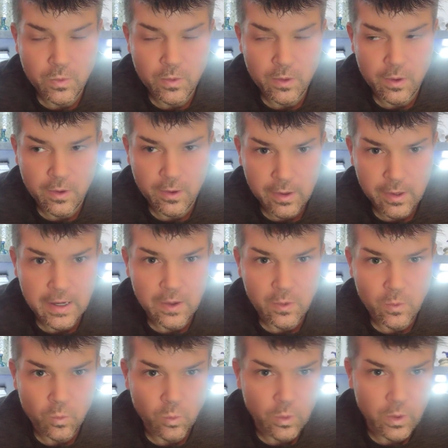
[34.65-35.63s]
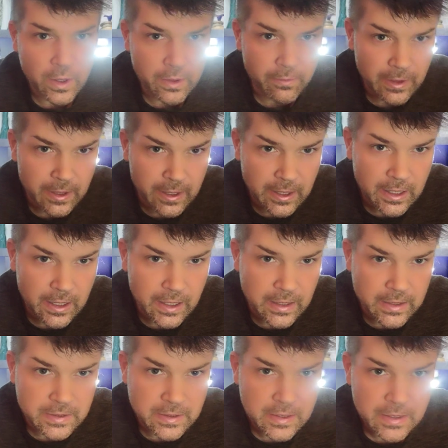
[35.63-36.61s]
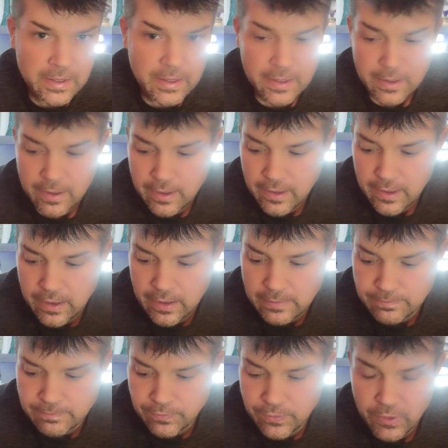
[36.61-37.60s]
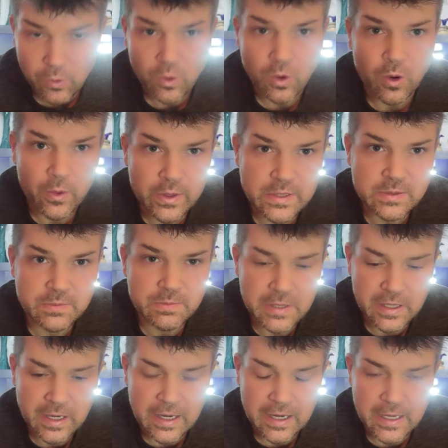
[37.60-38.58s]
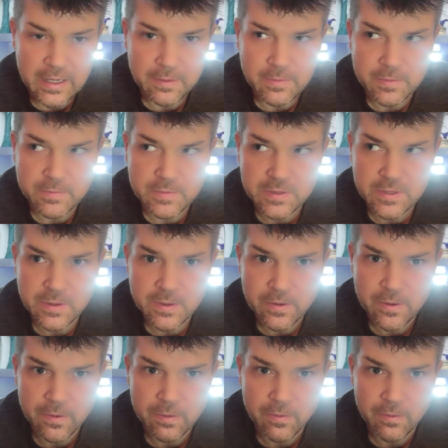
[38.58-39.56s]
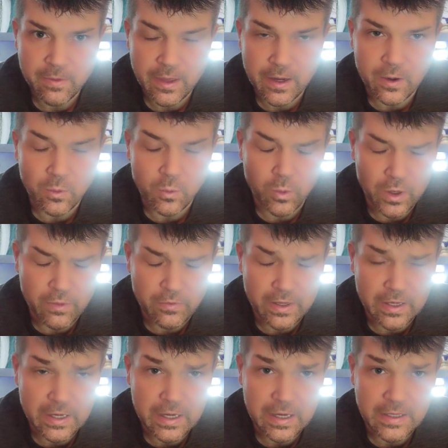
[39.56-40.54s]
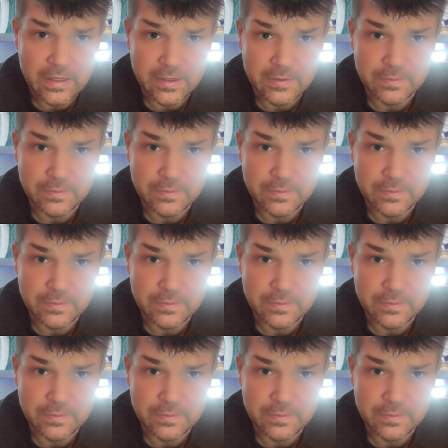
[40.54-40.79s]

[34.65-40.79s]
are not one of a kind. There will always be items that are one of a kind.